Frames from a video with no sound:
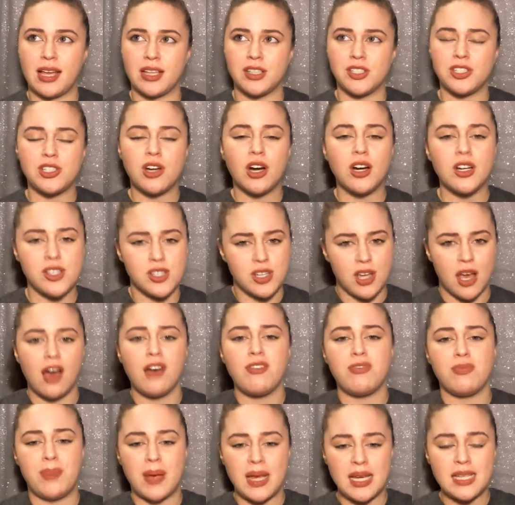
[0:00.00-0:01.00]
and starts
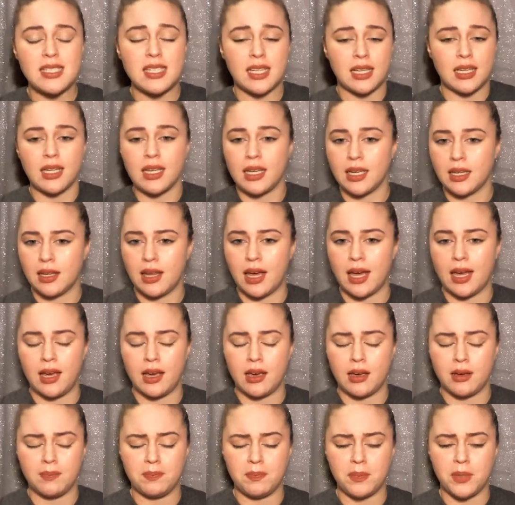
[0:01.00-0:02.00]
off basically like